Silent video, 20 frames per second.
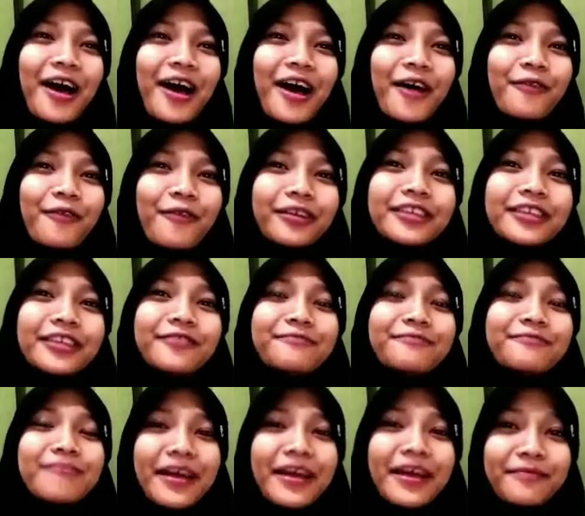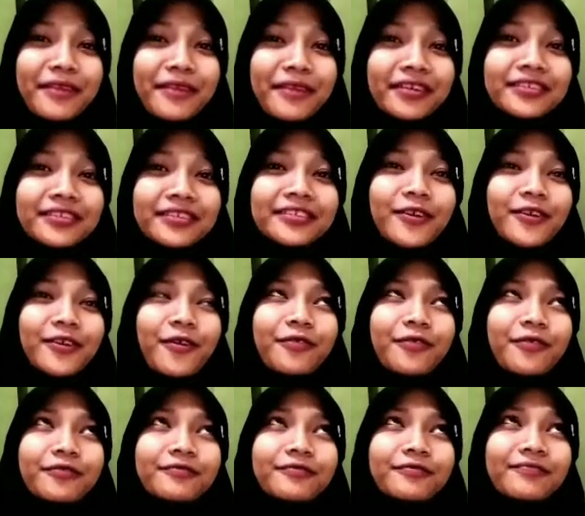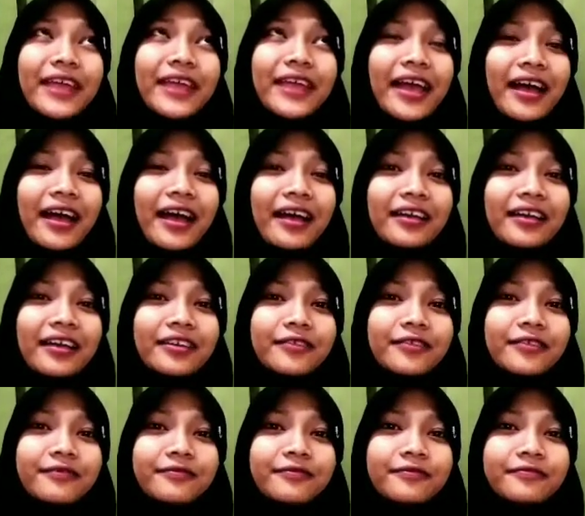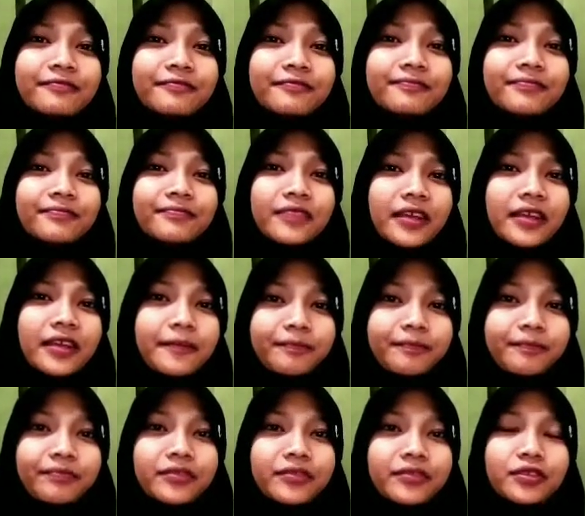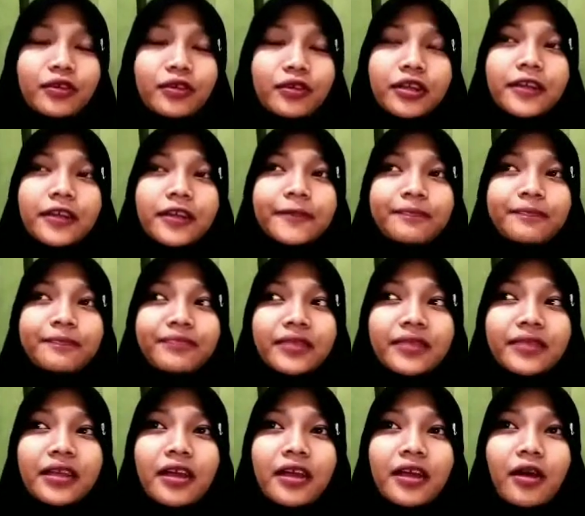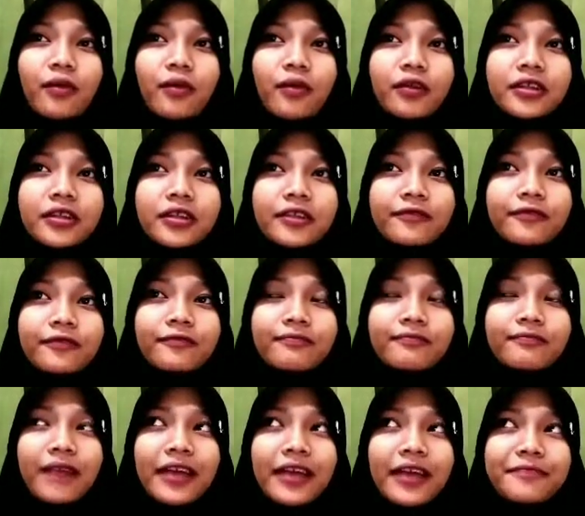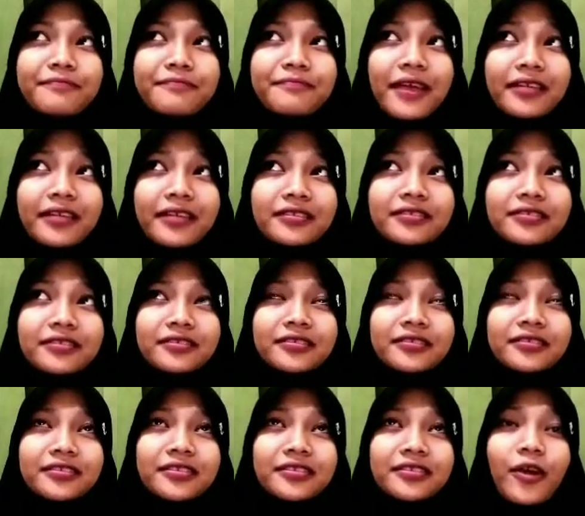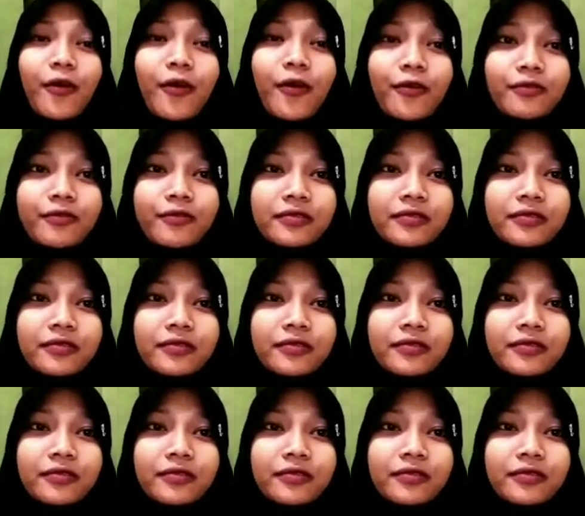What if my parents know that if sorry what if my parents know